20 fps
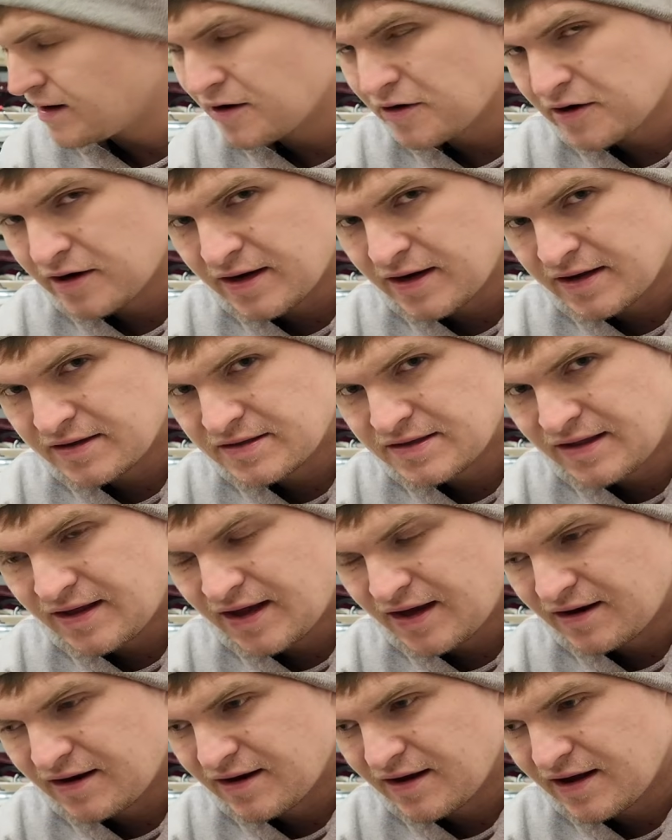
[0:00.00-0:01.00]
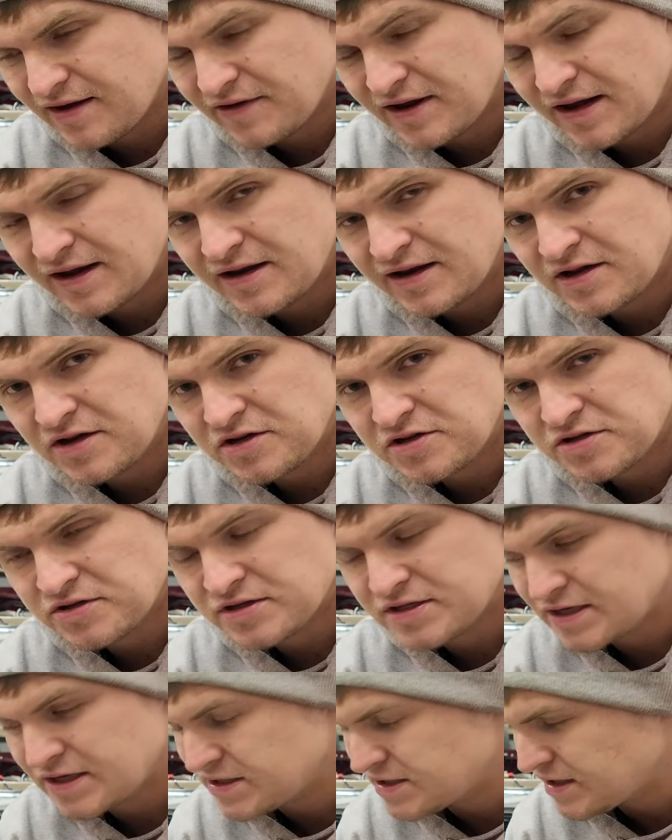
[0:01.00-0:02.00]
narrowed it down to that, and I haven't had any
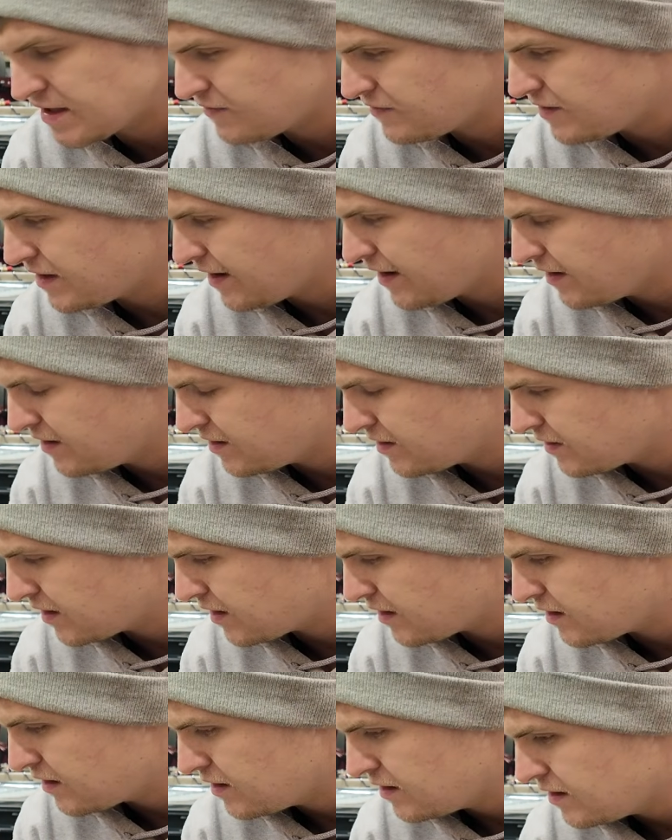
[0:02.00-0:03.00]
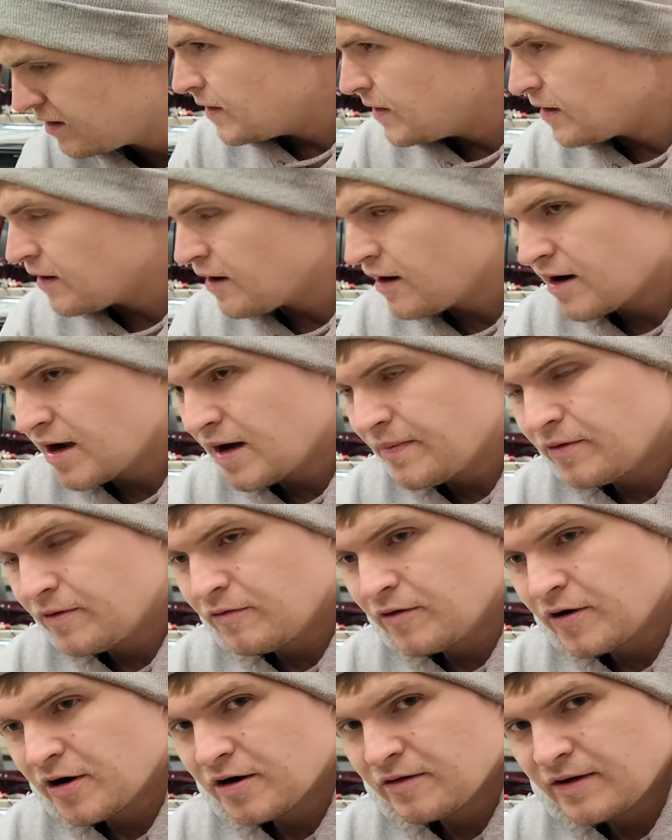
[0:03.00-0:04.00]
issues since I have not done that. There are a couple
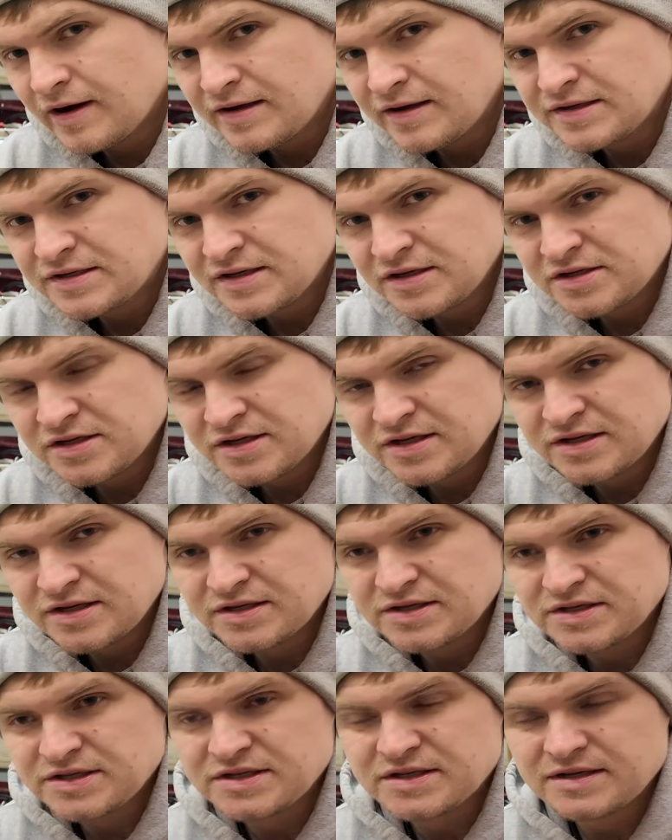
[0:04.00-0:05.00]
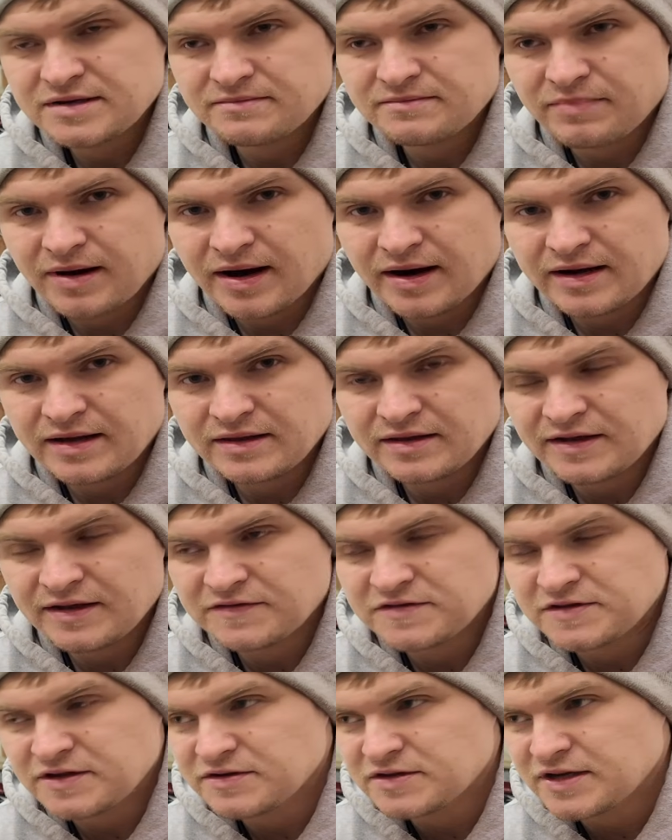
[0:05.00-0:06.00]
workarounds, such as body
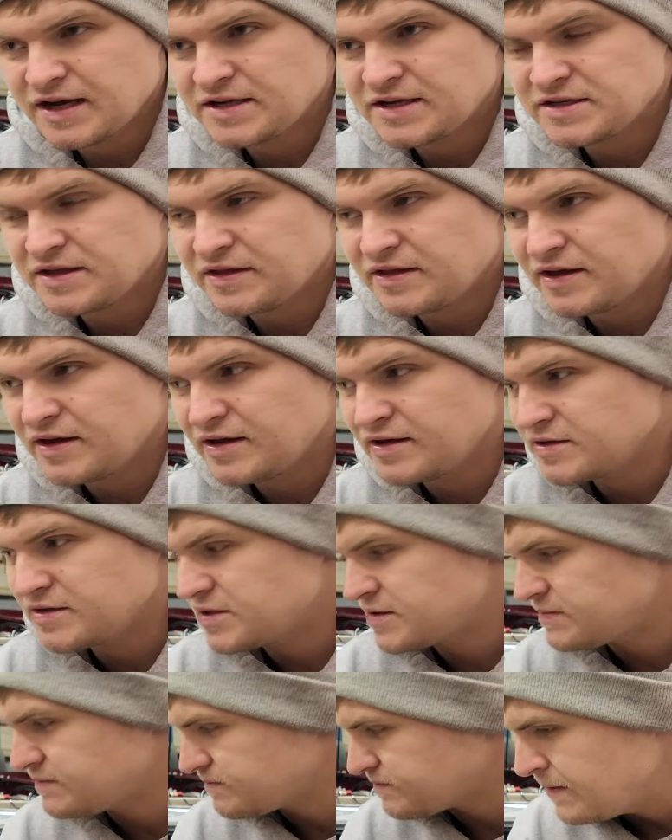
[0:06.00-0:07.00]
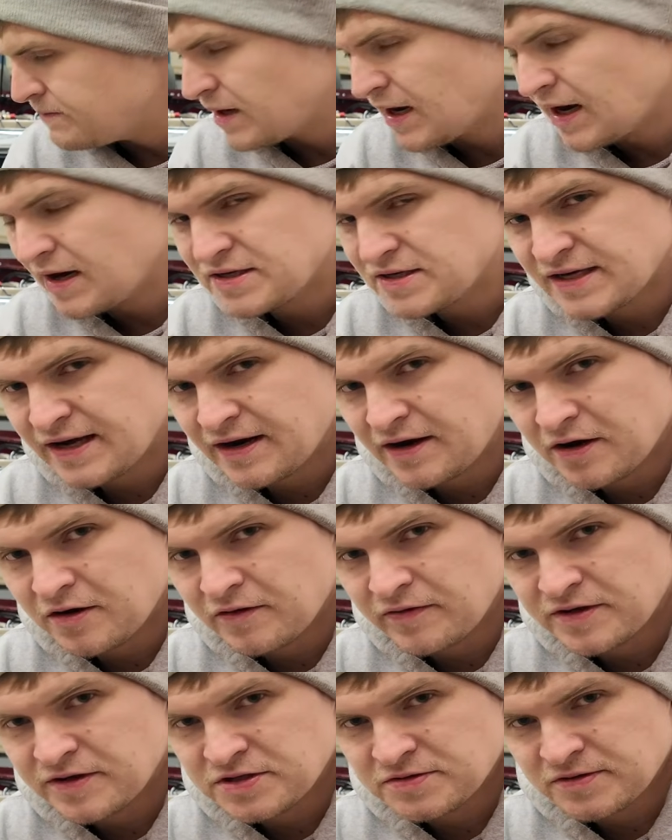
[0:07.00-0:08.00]
lifts and those kinds of things, but I decided to go
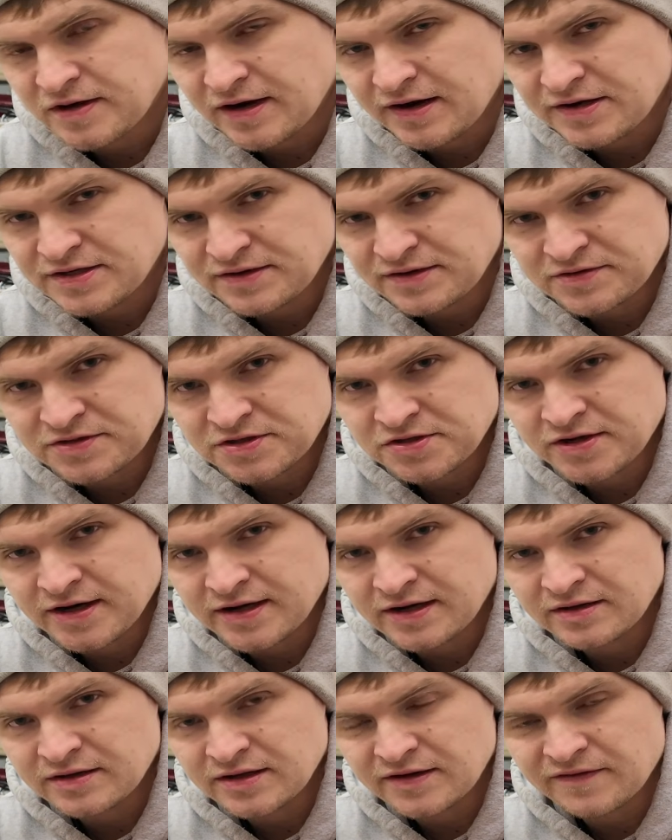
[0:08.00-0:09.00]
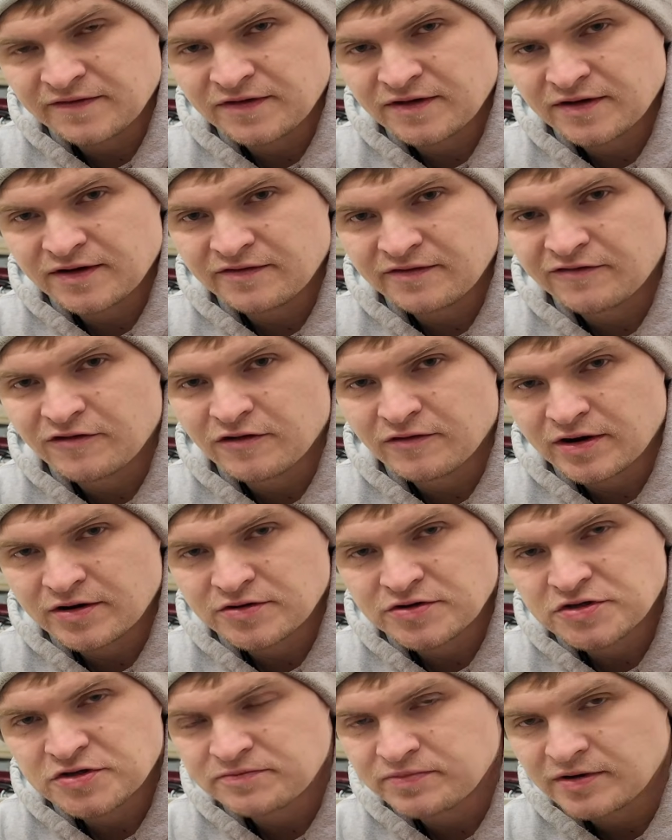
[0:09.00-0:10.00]
this route because I wasn't trying to lift the
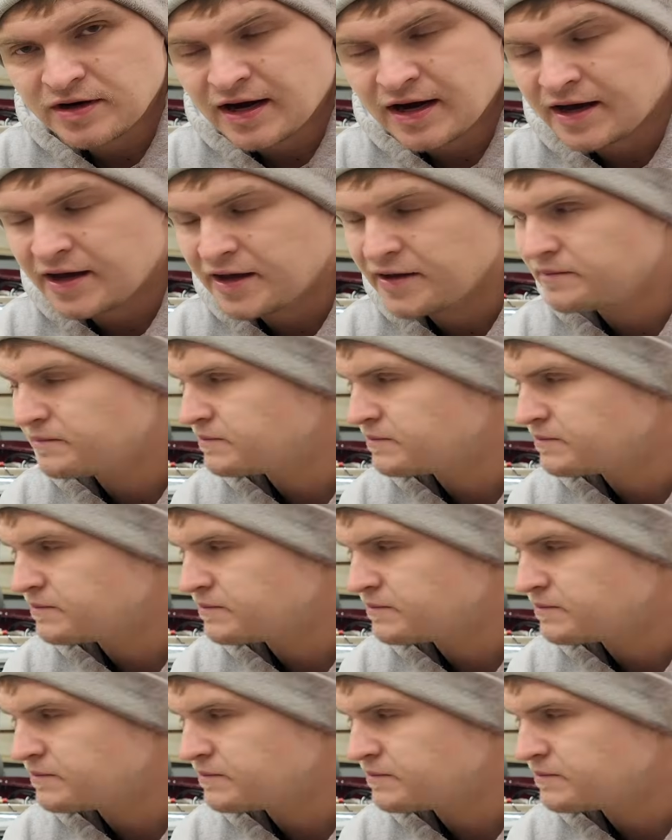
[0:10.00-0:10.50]
4Runner super high.